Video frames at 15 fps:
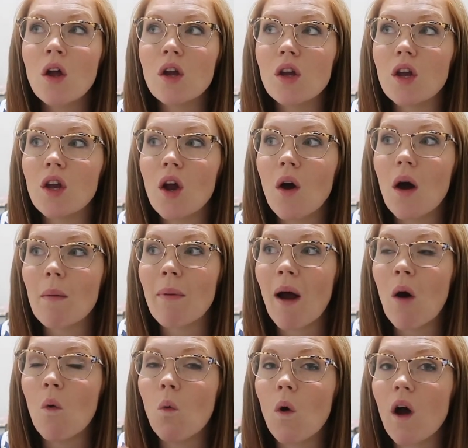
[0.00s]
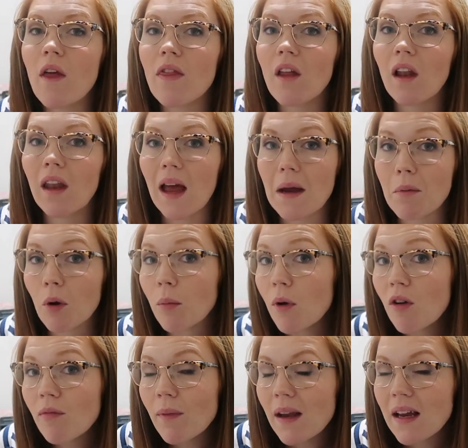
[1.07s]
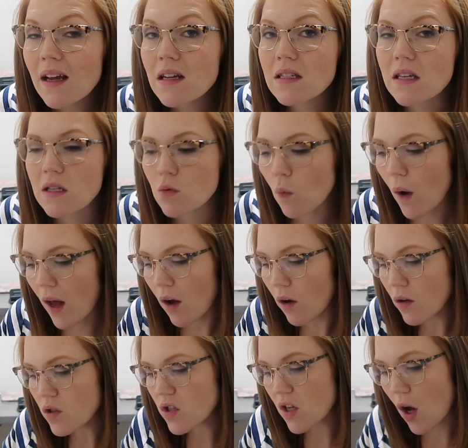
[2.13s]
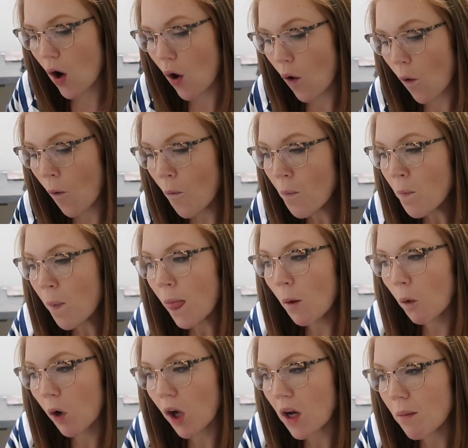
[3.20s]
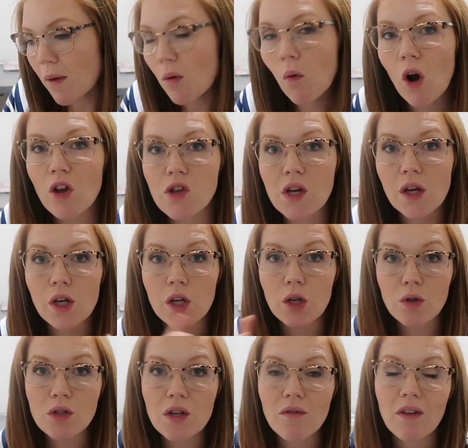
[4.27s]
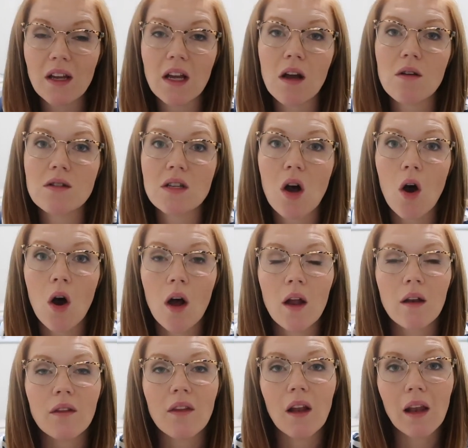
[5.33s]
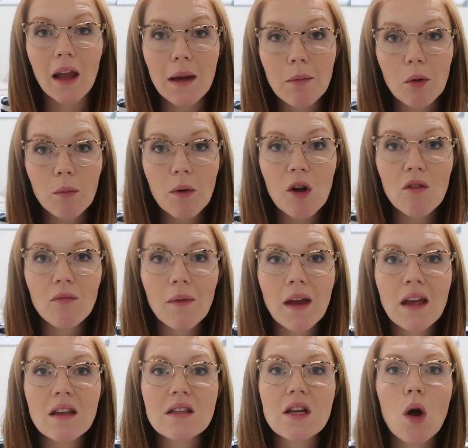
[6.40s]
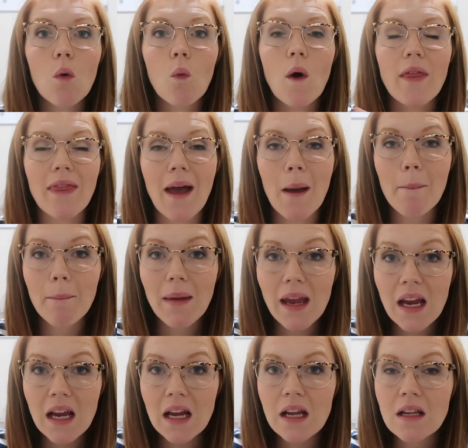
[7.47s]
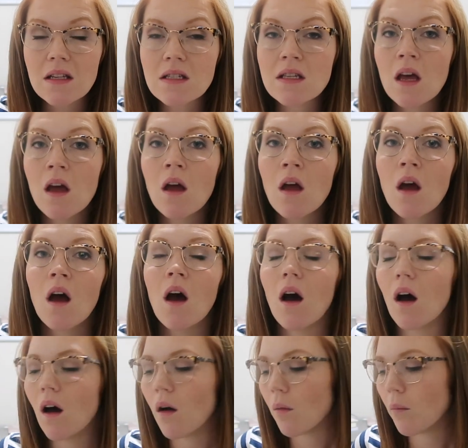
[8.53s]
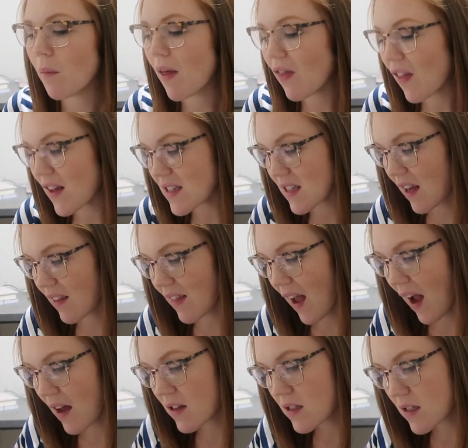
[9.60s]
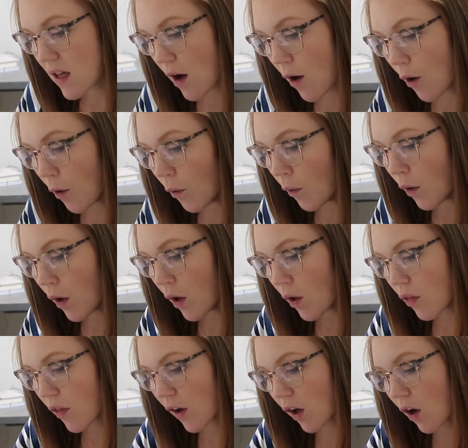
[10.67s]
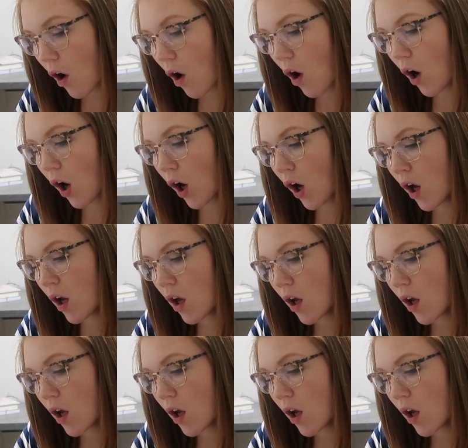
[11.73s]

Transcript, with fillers: you know, about what the labor movement is as well. So we're going to be watching YouTube videos on the labor movement, what that means, and things like that. So there are